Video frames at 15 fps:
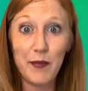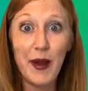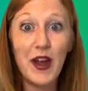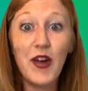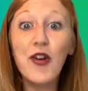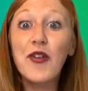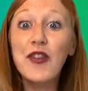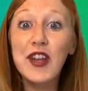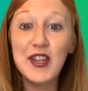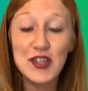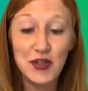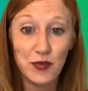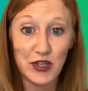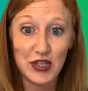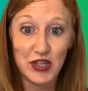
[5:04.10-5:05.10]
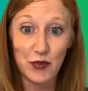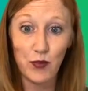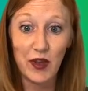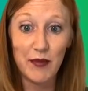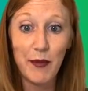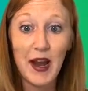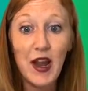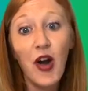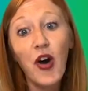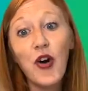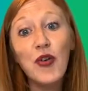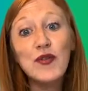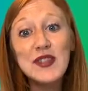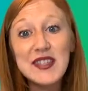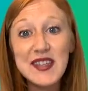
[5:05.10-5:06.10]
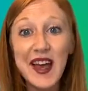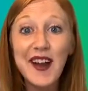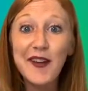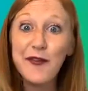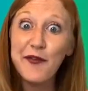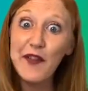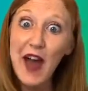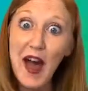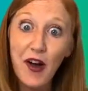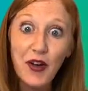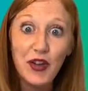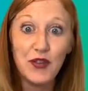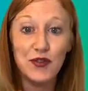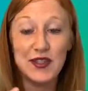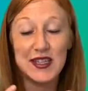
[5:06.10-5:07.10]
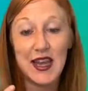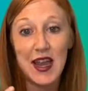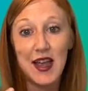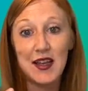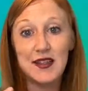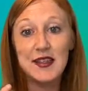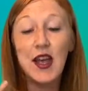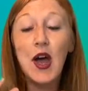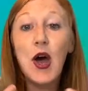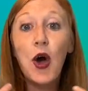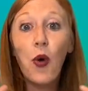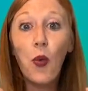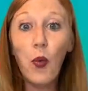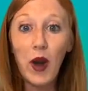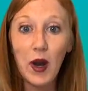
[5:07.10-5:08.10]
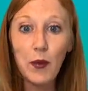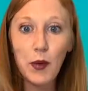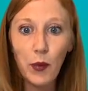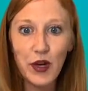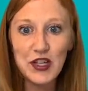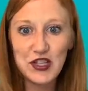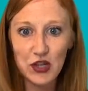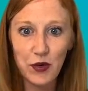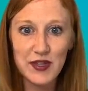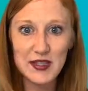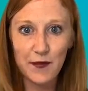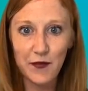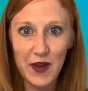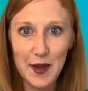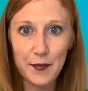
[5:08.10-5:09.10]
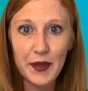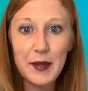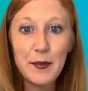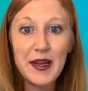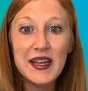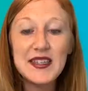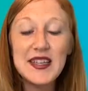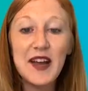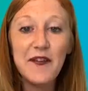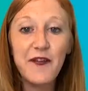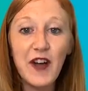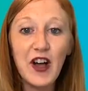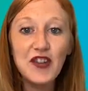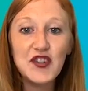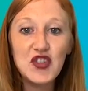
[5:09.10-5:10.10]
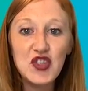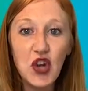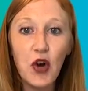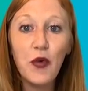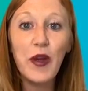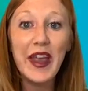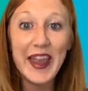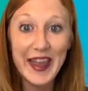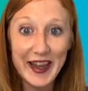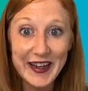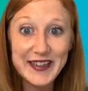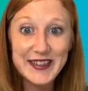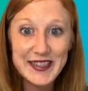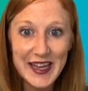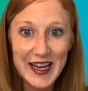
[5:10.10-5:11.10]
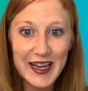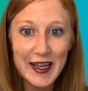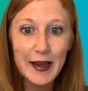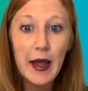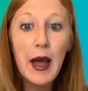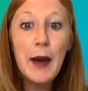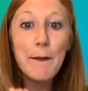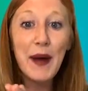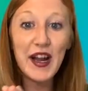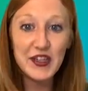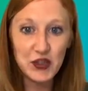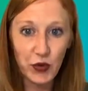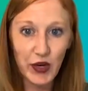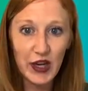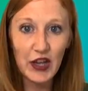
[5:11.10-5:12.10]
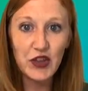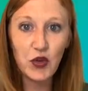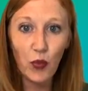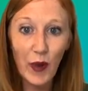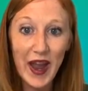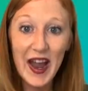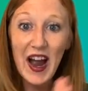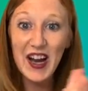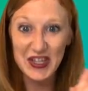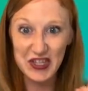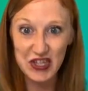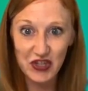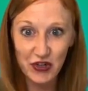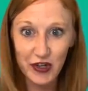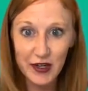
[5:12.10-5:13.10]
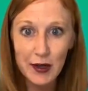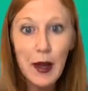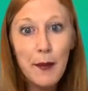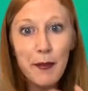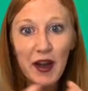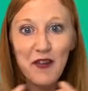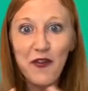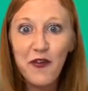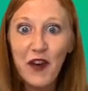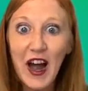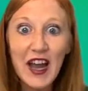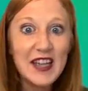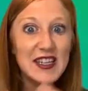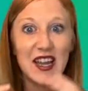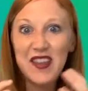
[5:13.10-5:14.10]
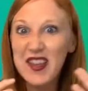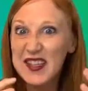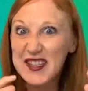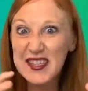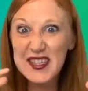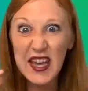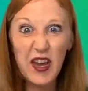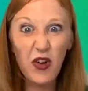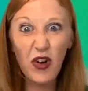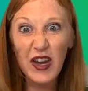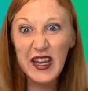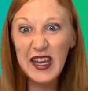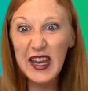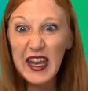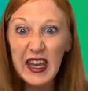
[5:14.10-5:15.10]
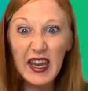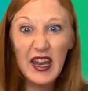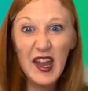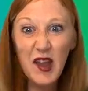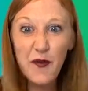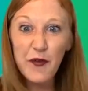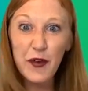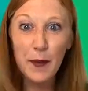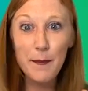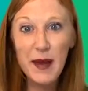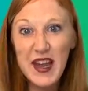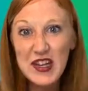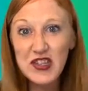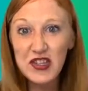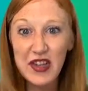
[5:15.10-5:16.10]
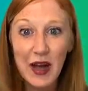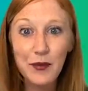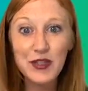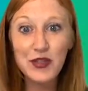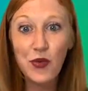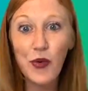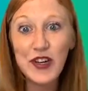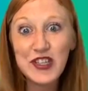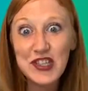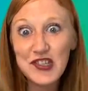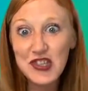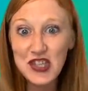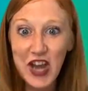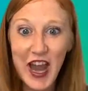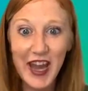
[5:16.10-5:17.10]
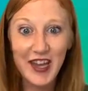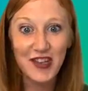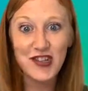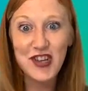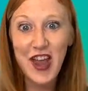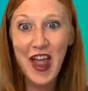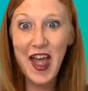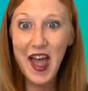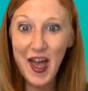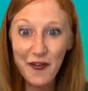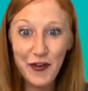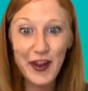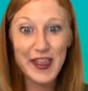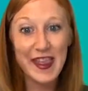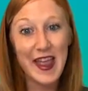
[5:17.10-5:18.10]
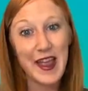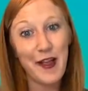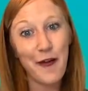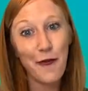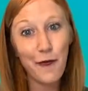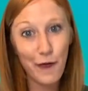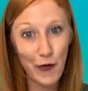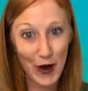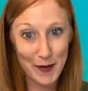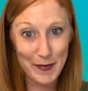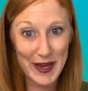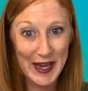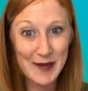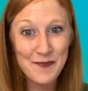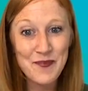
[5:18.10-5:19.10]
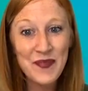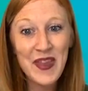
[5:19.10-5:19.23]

my own intuition, with my own set of values and where we wanted to go as a family because I felt so inundated by doing it the way I should, by finding this secret key information that was going to change everything for me.